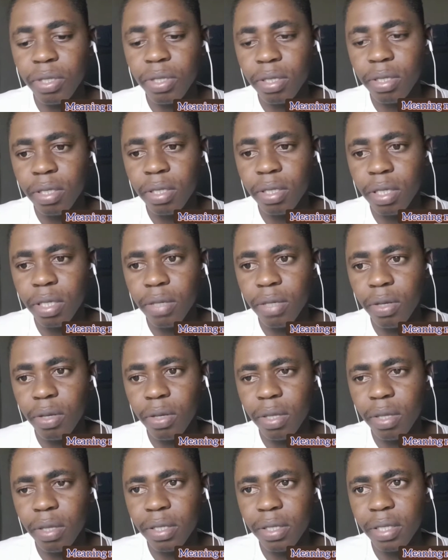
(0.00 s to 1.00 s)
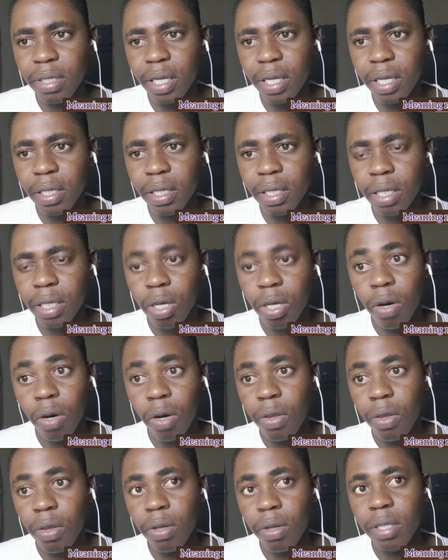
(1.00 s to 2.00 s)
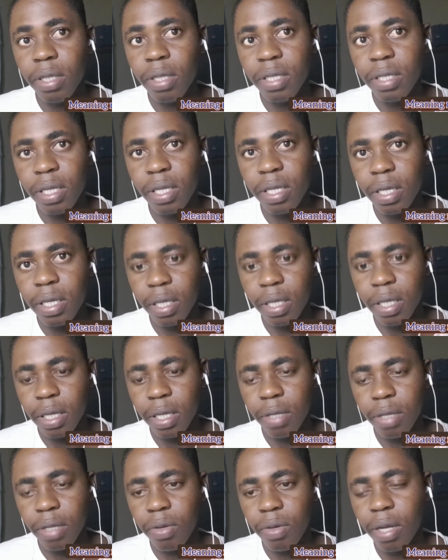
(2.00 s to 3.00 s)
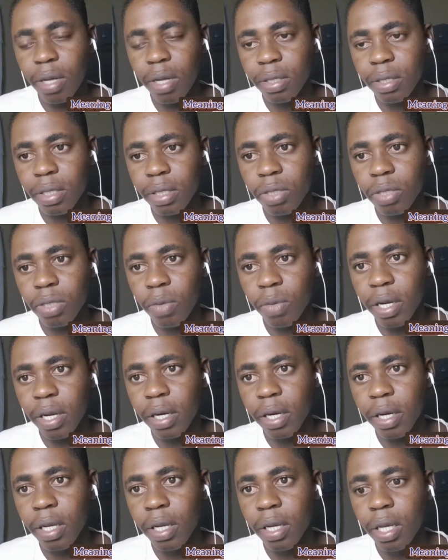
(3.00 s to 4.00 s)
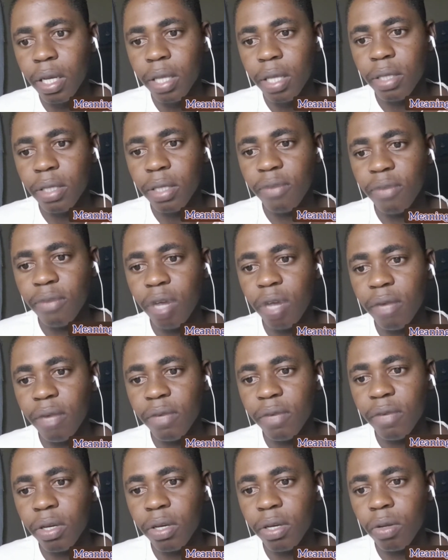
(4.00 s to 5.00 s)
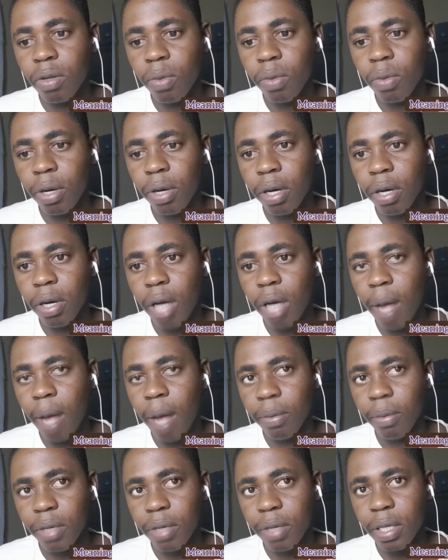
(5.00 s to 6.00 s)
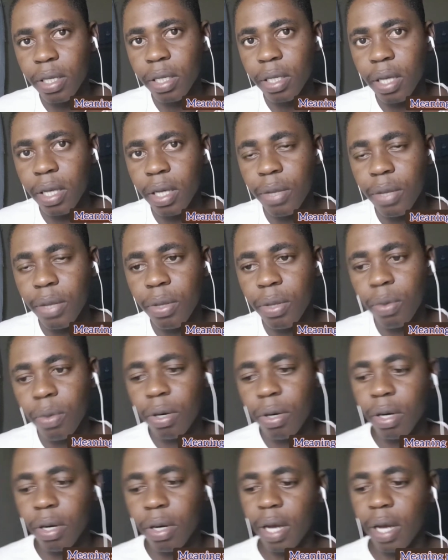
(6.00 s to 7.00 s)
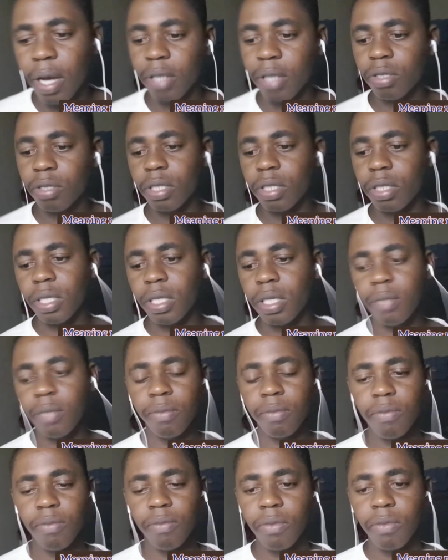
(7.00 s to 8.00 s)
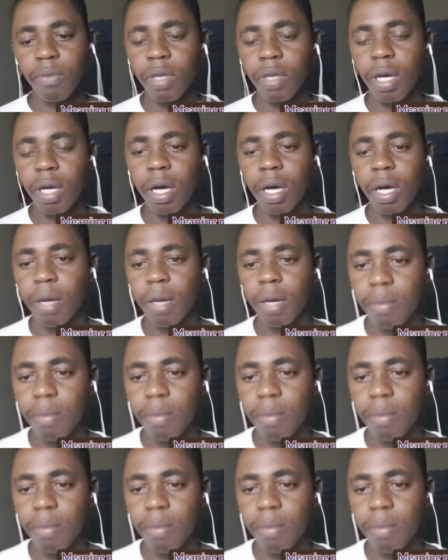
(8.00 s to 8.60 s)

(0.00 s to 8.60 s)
the only state or the only city in the United States where self-driving vehicles were operating, and they were actually a